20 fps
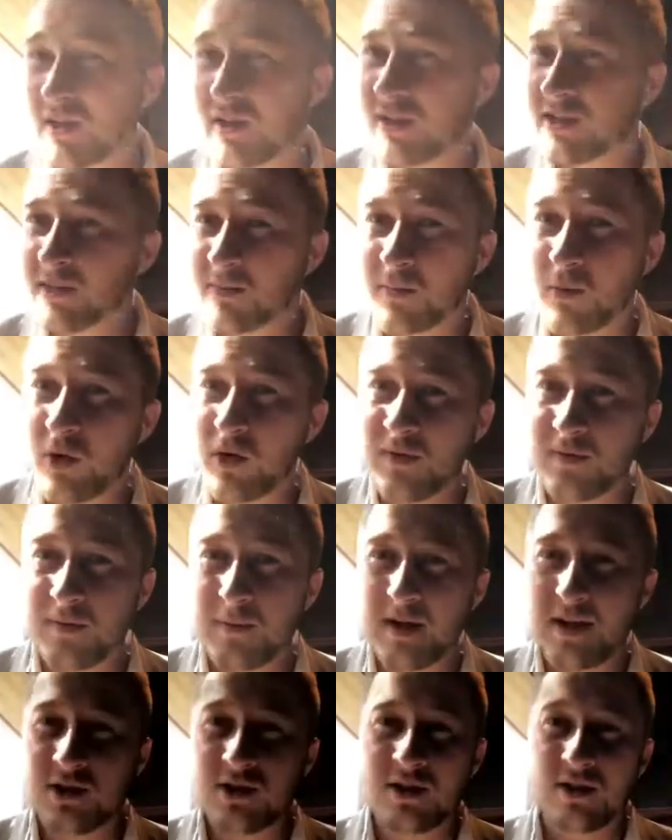some more
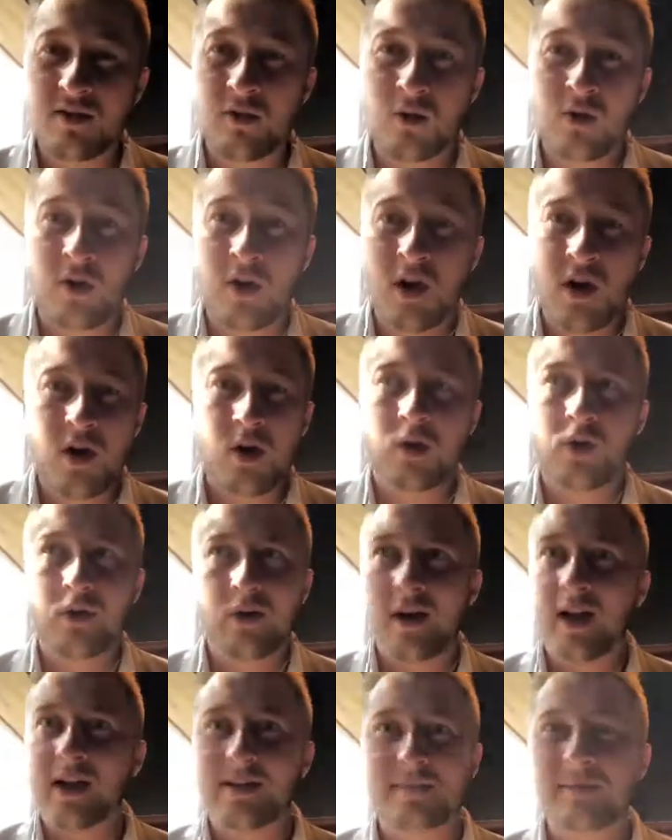information,
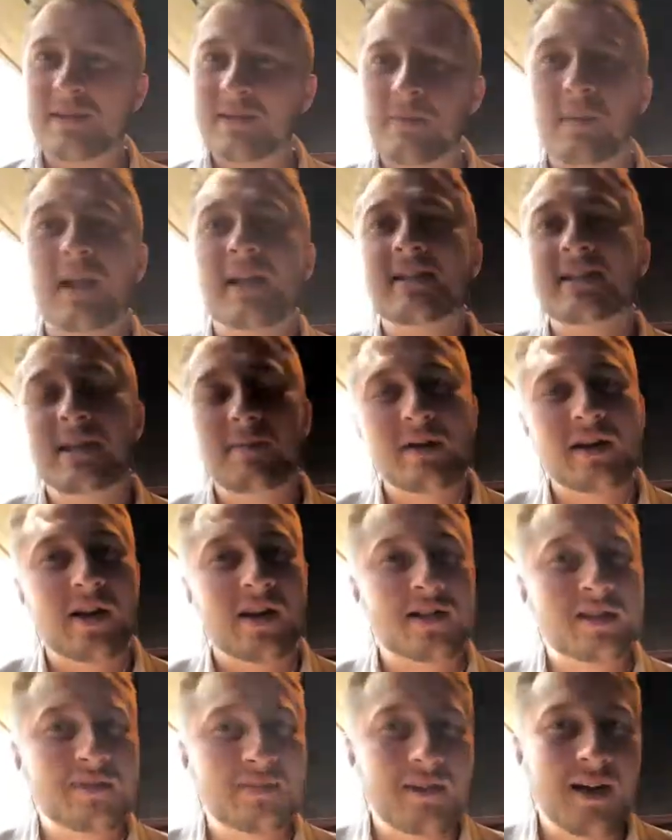or has misplaced something
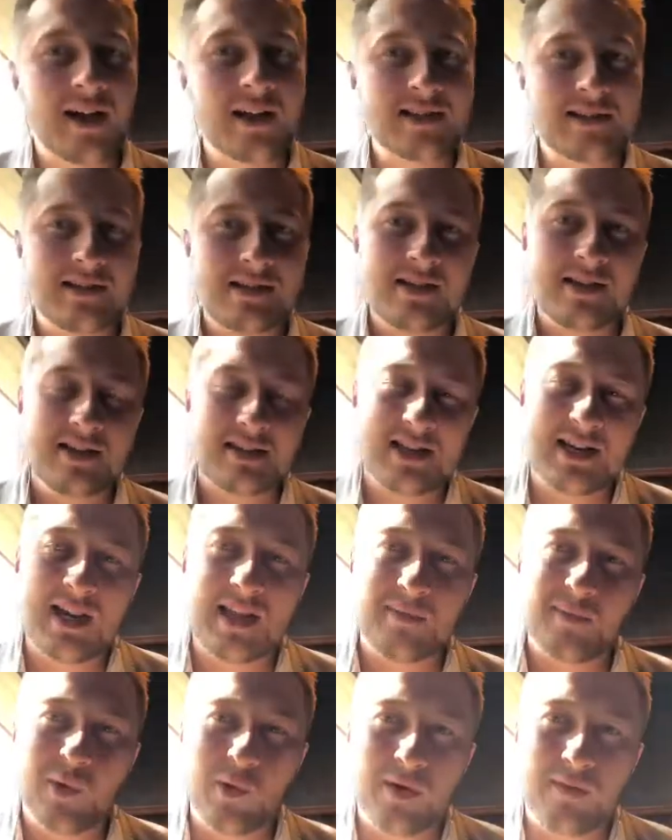like the flights, there's
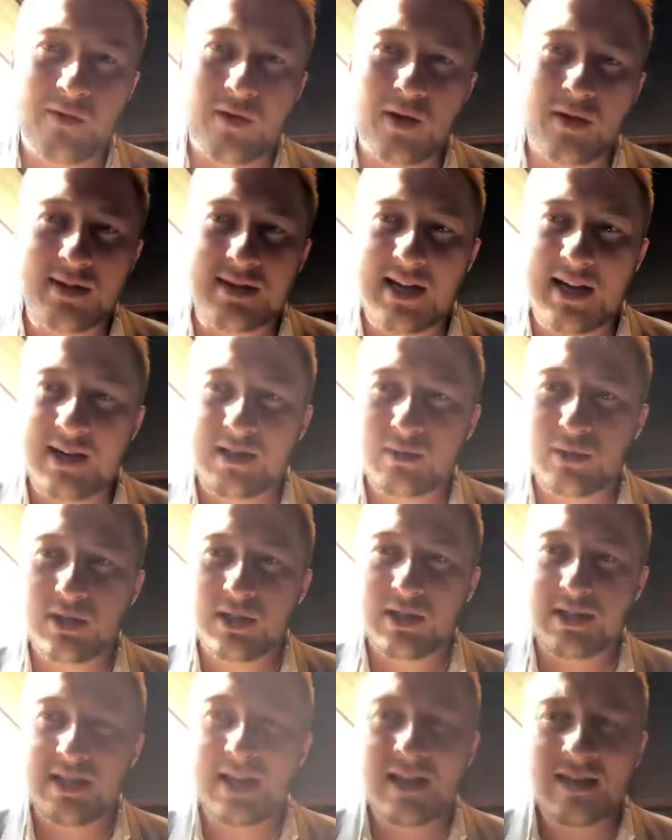another point of contact, which
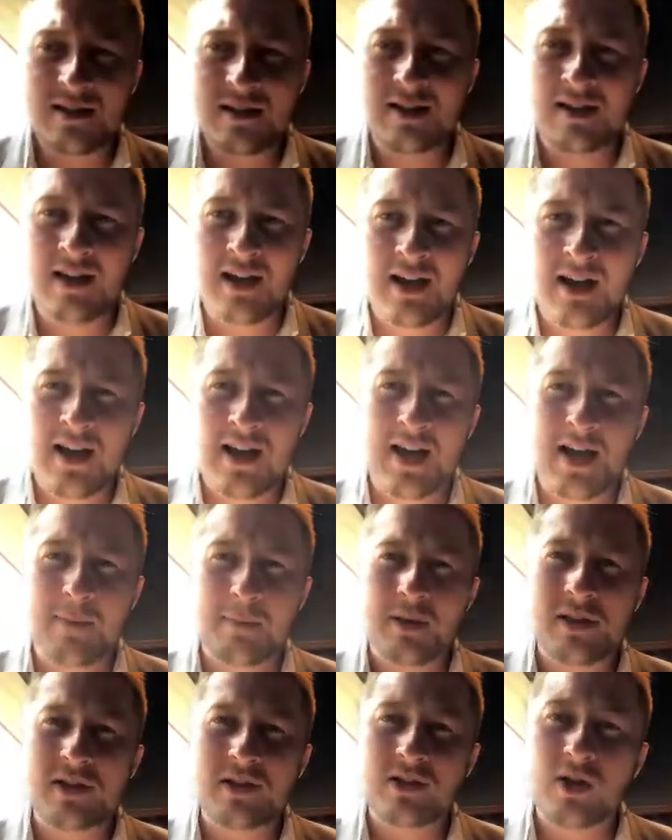is Nathan.
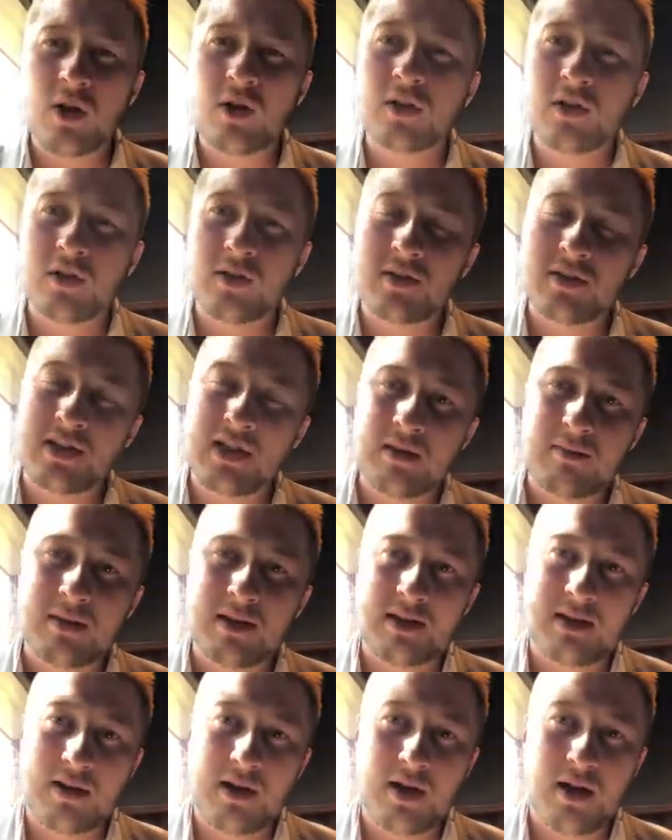But just to only use him
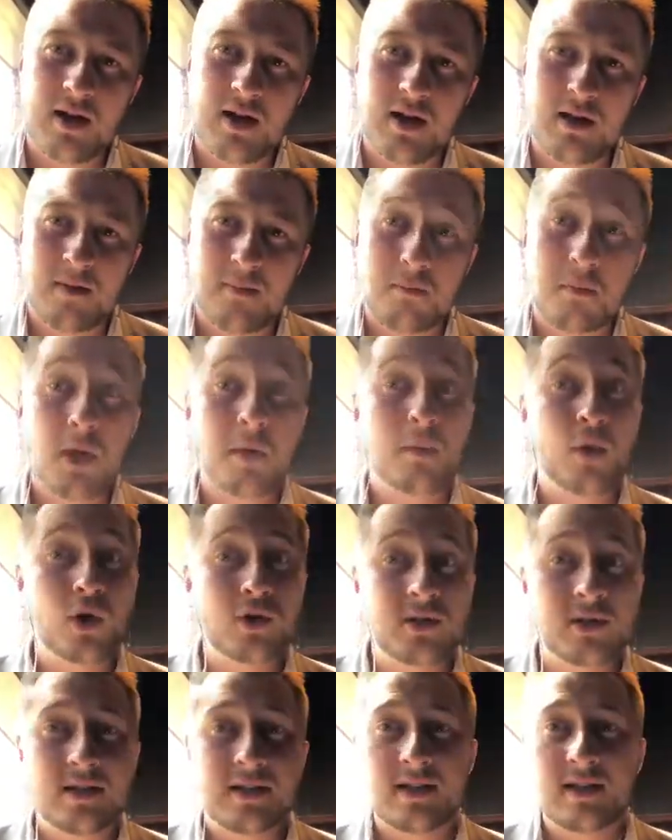in
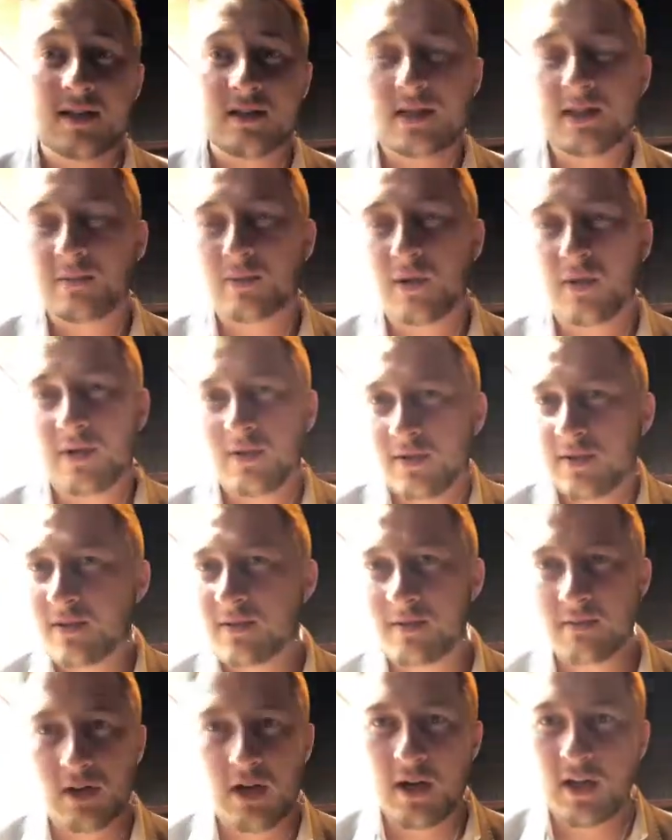emergencies, just because
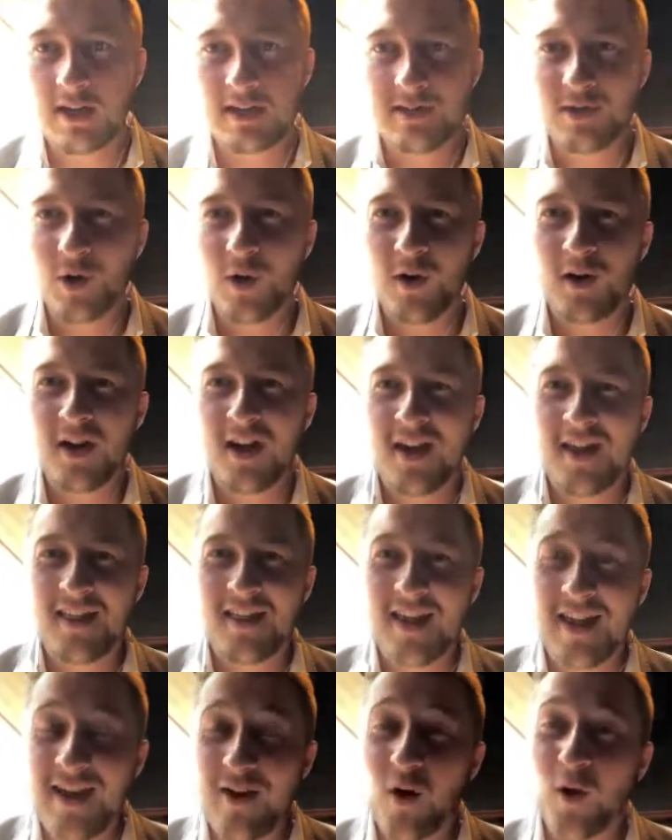he's not
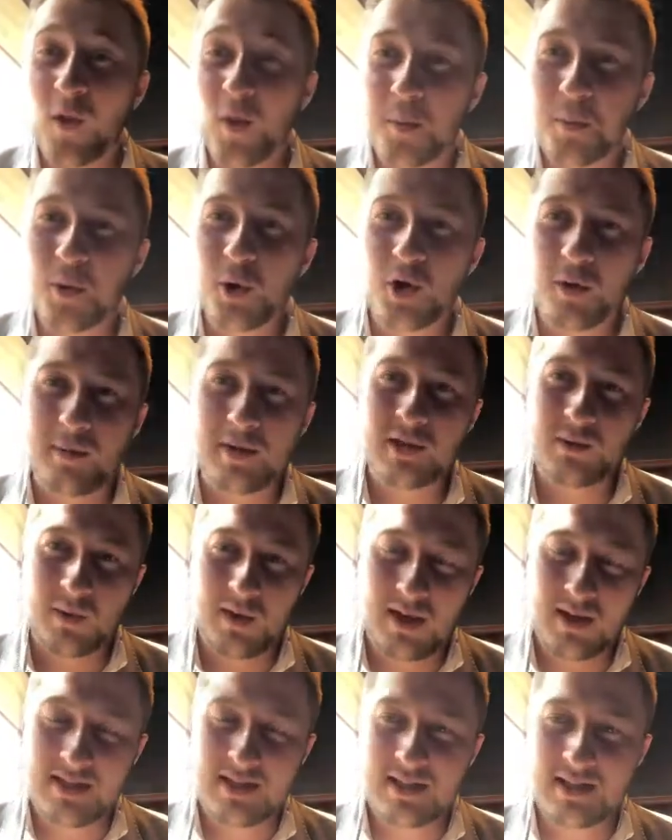there on the pilgrimage with
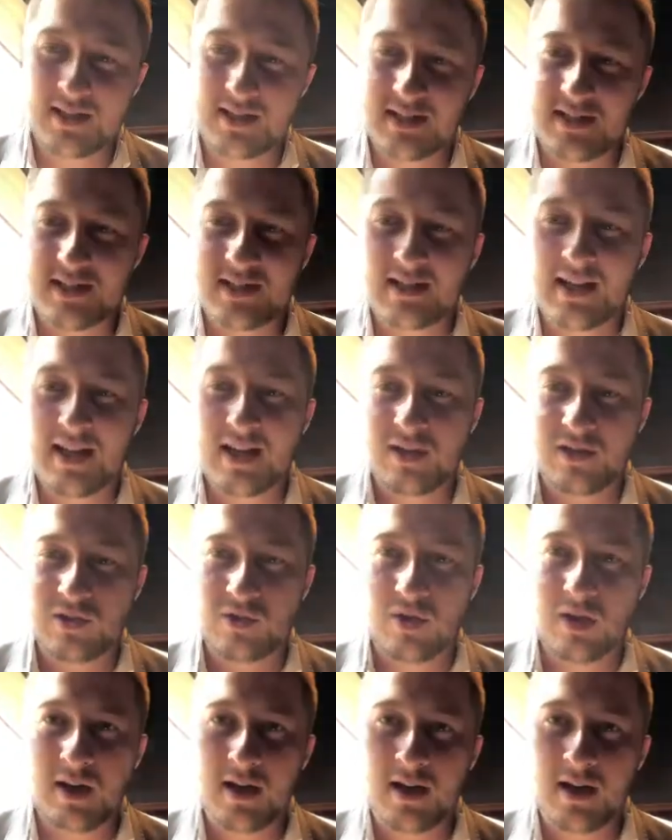us. He's just a secondary